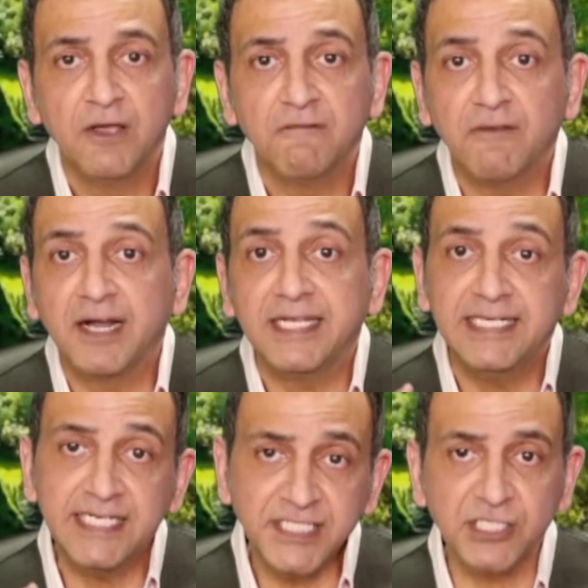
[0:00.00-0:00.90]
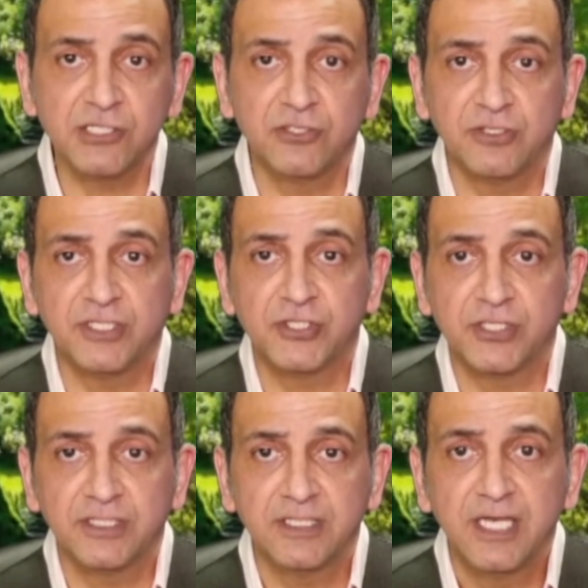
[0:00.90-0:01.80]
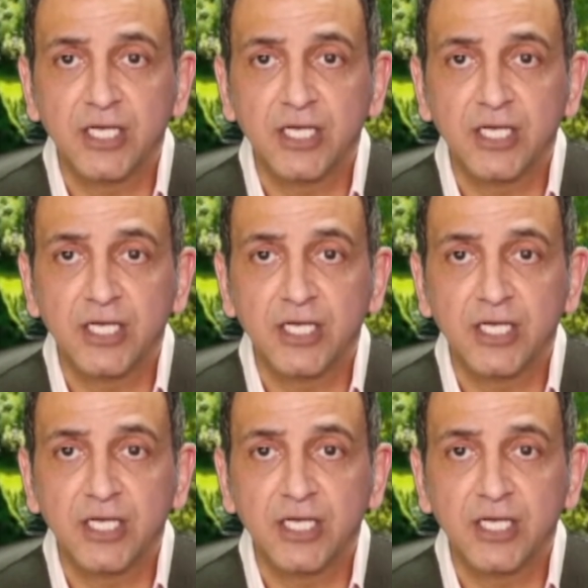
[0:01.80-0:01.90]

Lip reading: While Eastern tradition